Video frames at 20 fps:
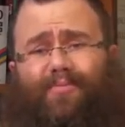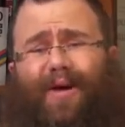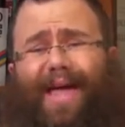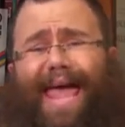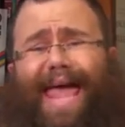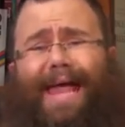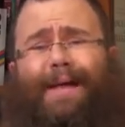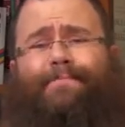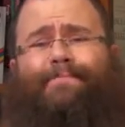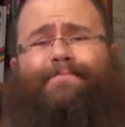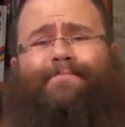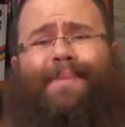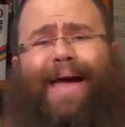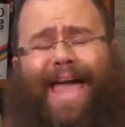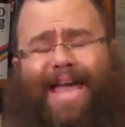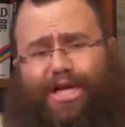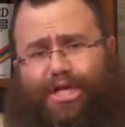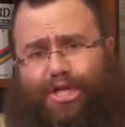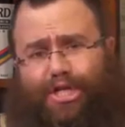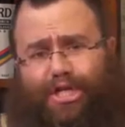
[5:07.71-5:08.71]
We're
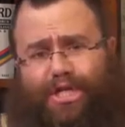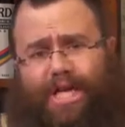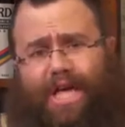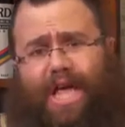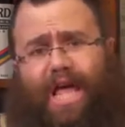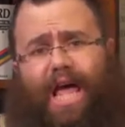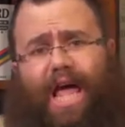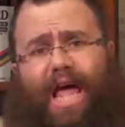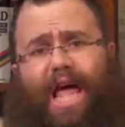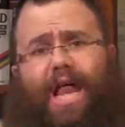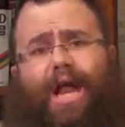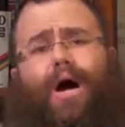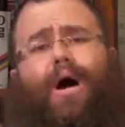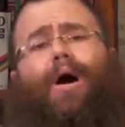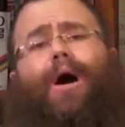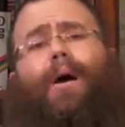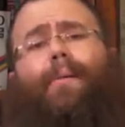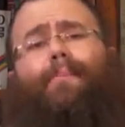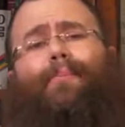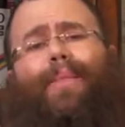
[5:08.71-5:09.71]
enmeshed in a
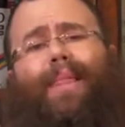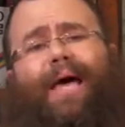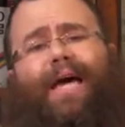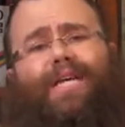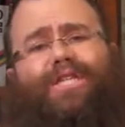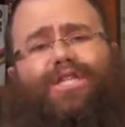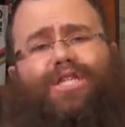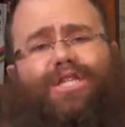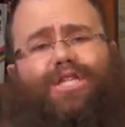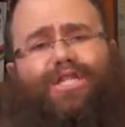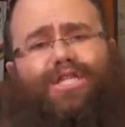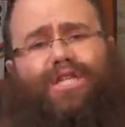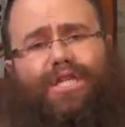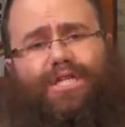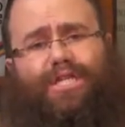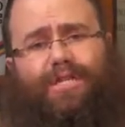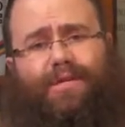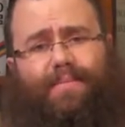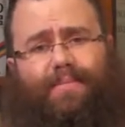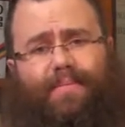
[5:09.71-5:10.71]
complex
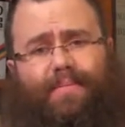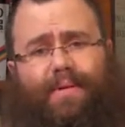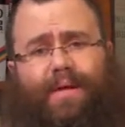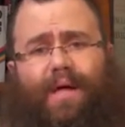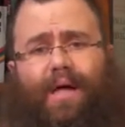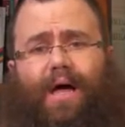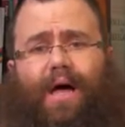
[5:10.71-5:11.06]
system,